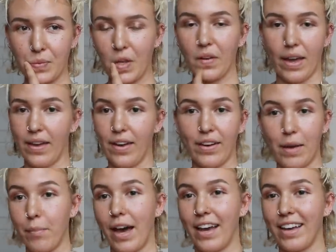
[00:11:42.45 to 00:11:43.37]
okay,
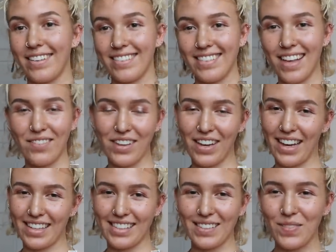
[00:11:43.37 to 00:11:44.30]
okay, bye. Love you
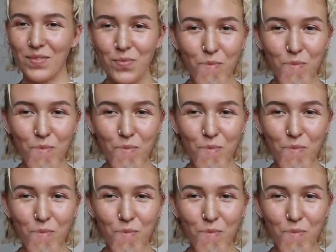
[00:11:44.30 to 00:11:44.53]
guys.